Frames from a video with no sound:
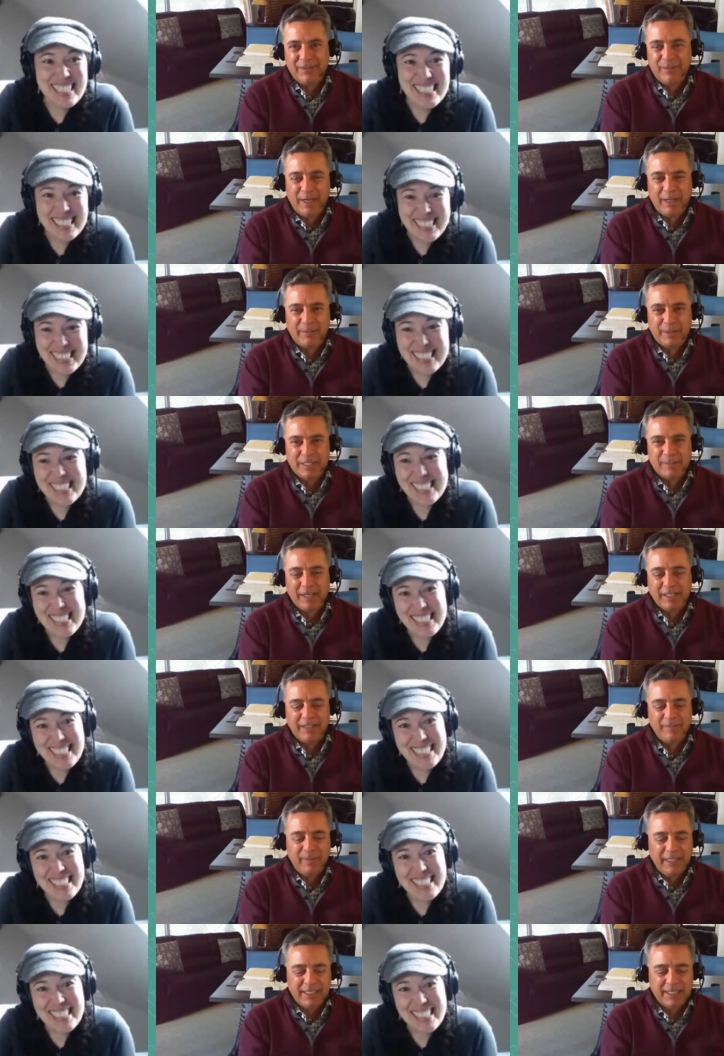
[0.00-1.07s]
Speaker 1: it from our
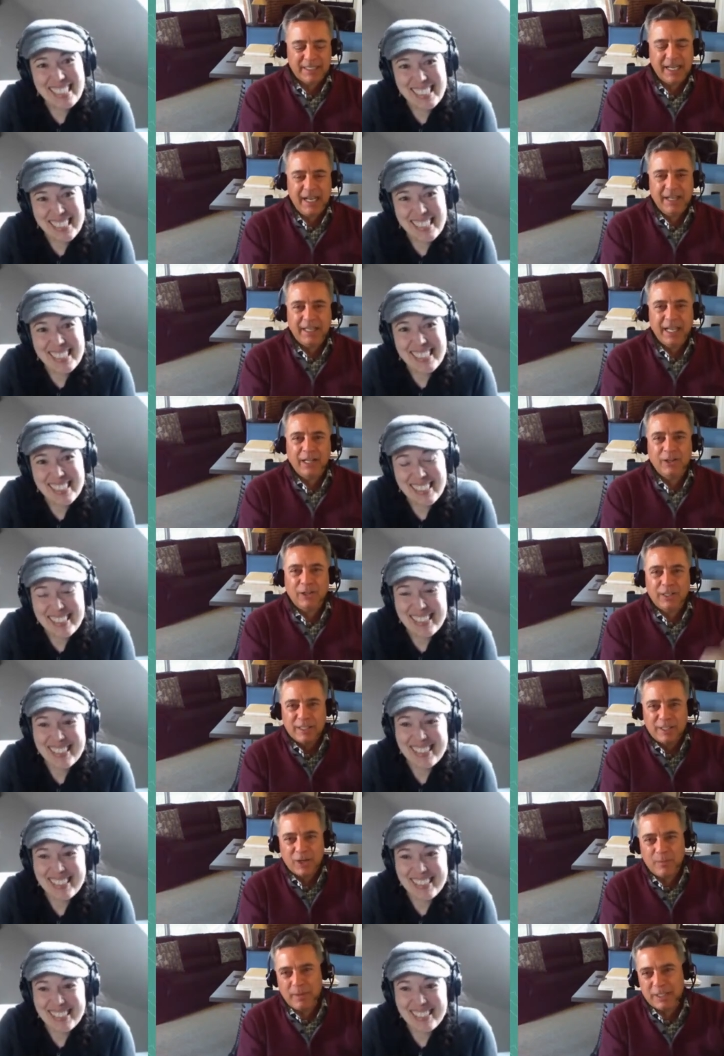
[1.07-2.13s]
perspective because they learn
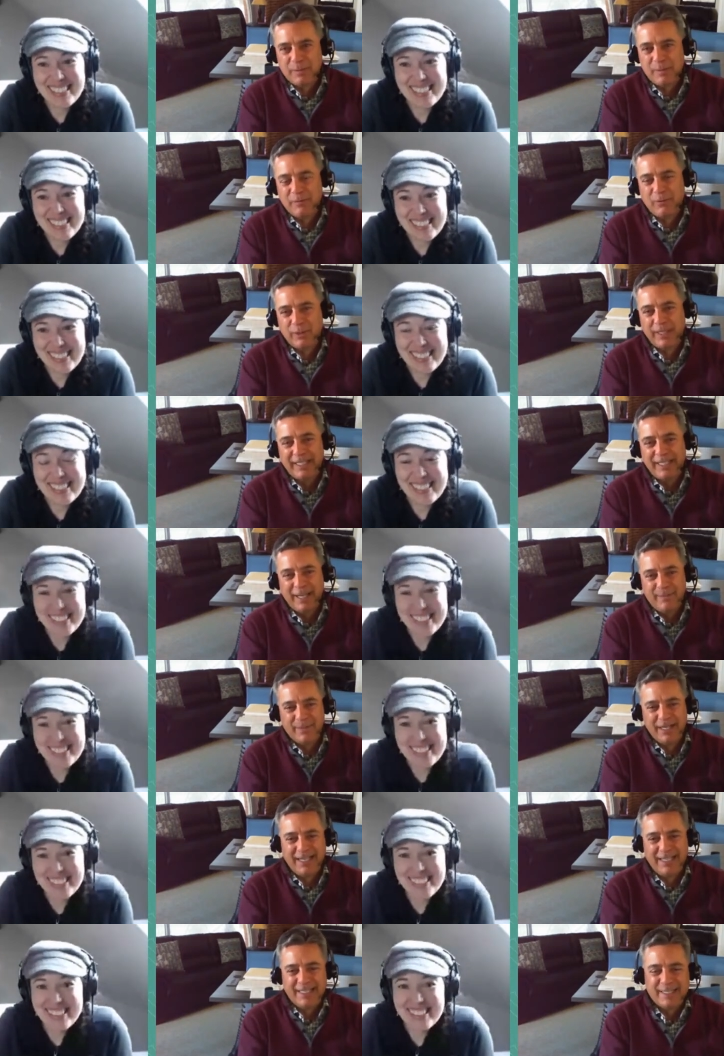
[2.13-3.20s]
so much before they come
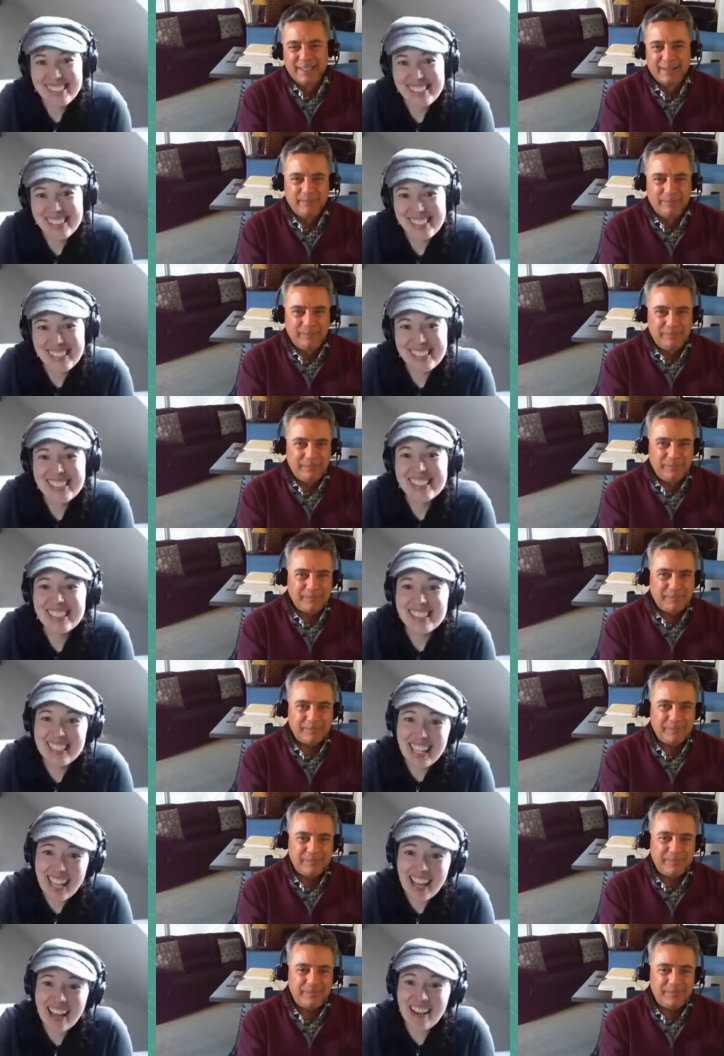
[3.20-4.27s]
to us.
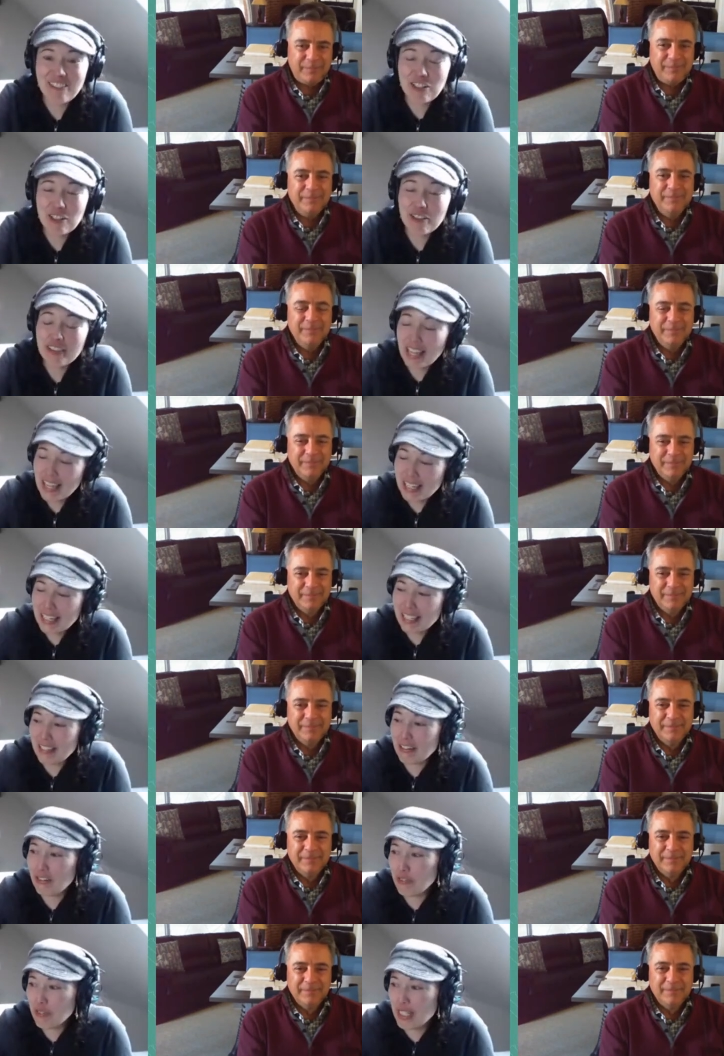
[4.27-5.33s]
Speaker 2: Yeah, well, thank
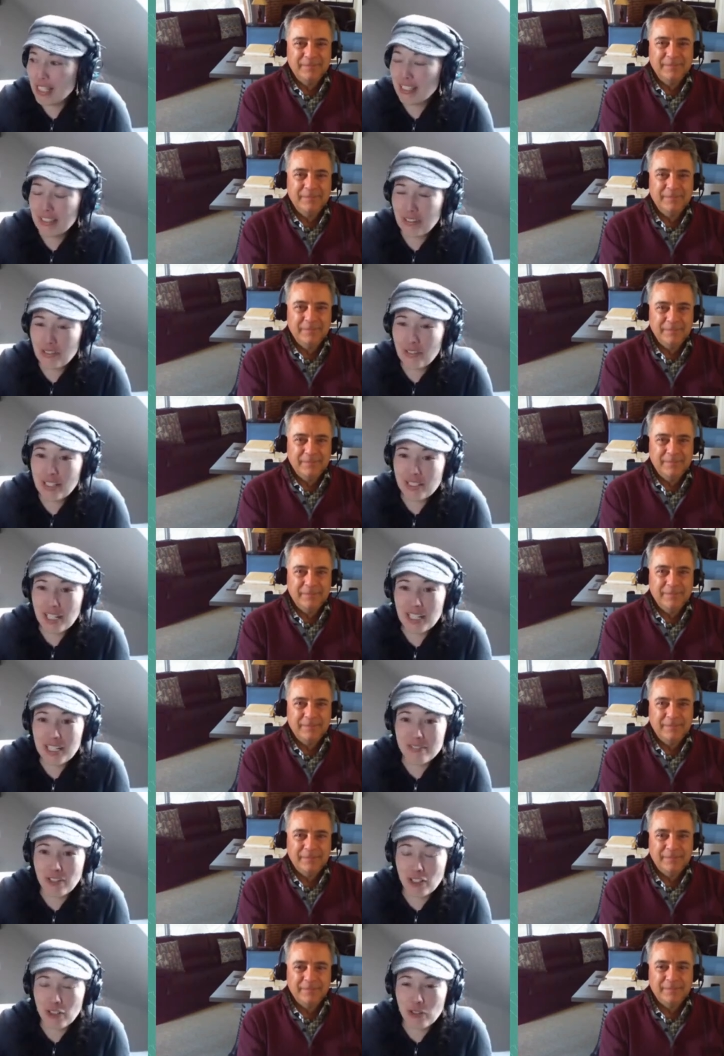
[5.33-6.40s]
you. We, you know, that's kind
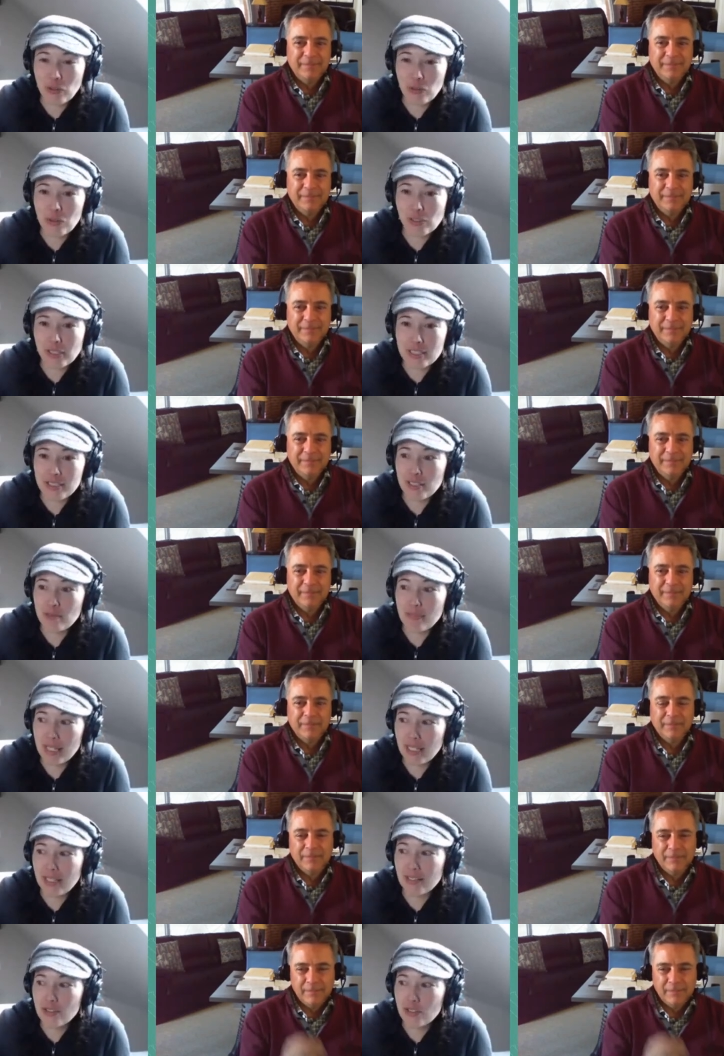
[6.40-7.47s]
of our goal is to
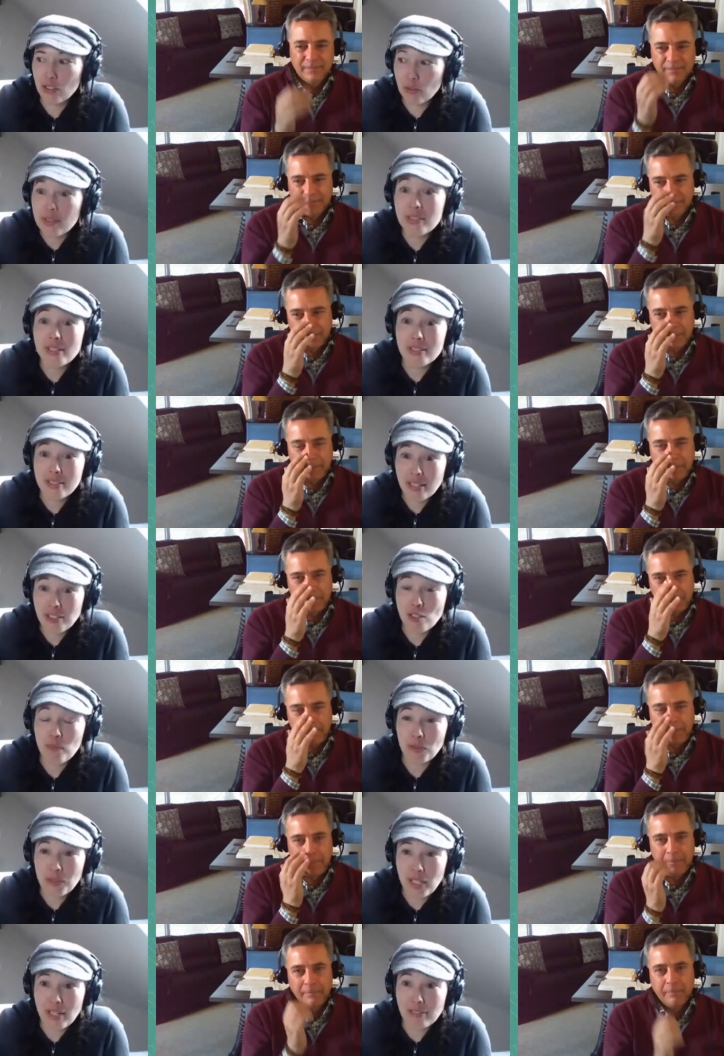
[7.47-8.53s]
make it so it's
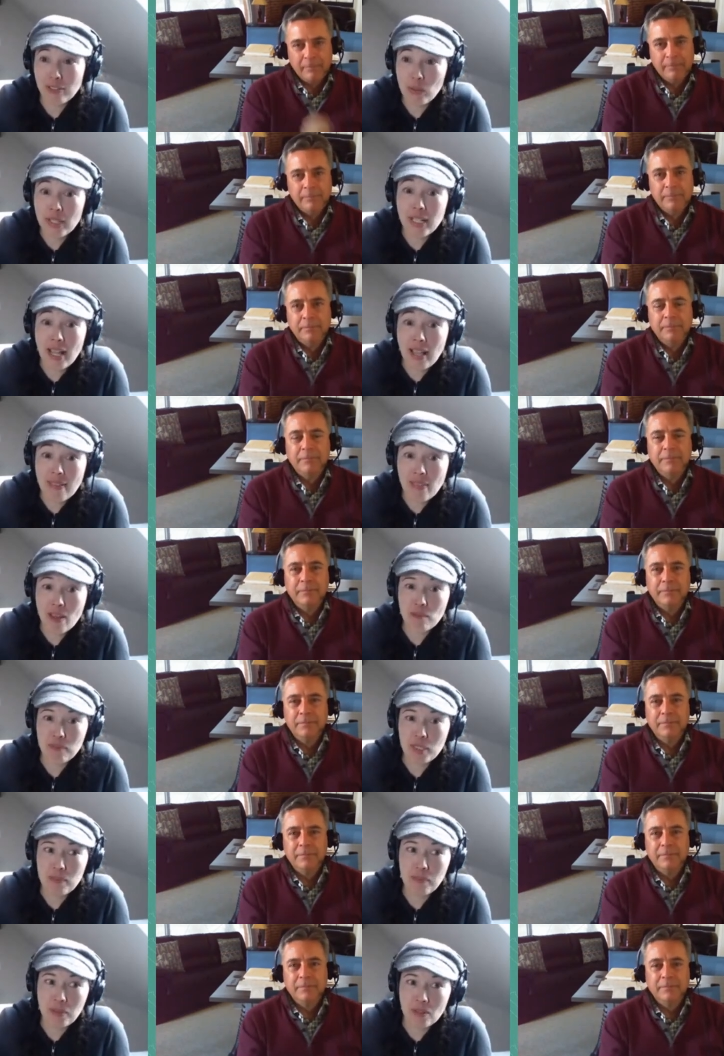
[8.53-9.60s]
accessible to everyone and that
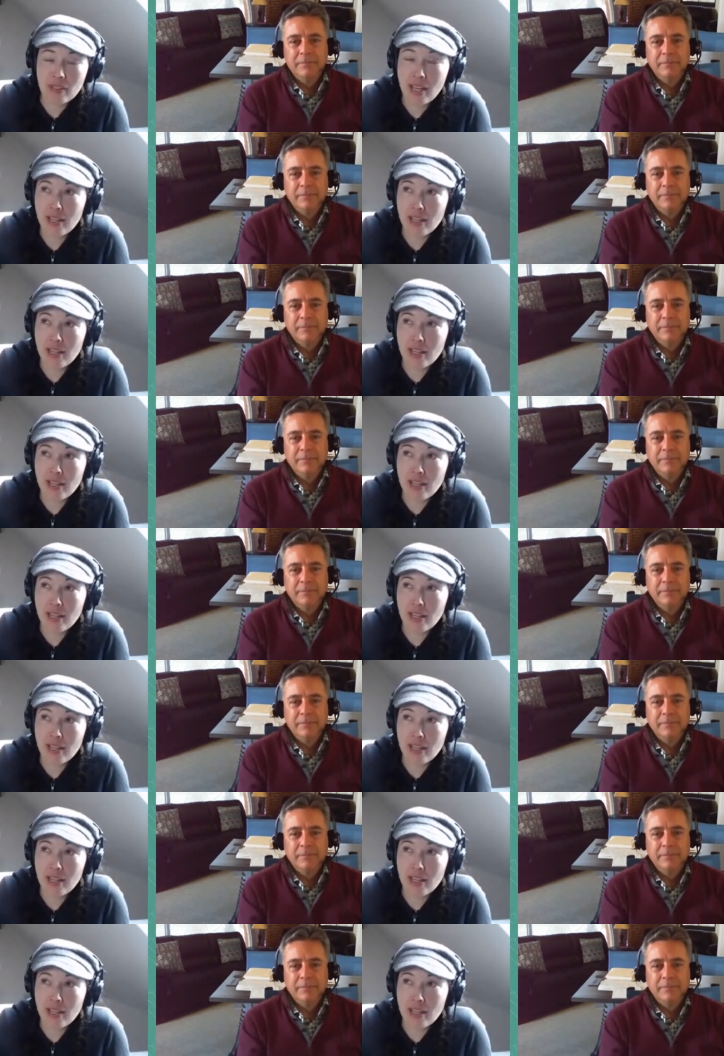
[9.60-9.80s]
people